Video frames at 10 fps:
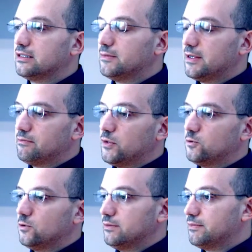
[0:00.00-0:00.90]
the pump
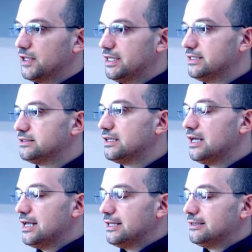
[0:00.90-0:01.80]
module in place
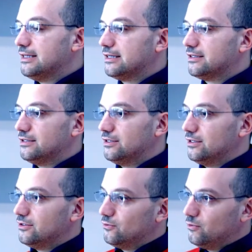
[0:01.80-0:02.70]
that
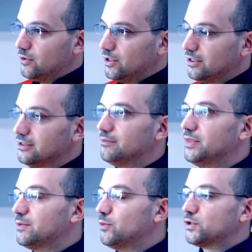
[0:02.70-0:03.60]
were a little
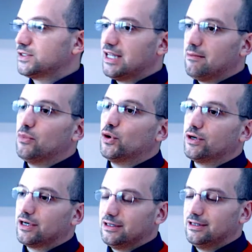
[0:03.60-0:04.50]
bit more
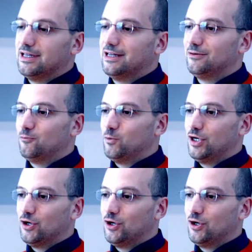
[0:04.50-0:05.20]
stubborn than we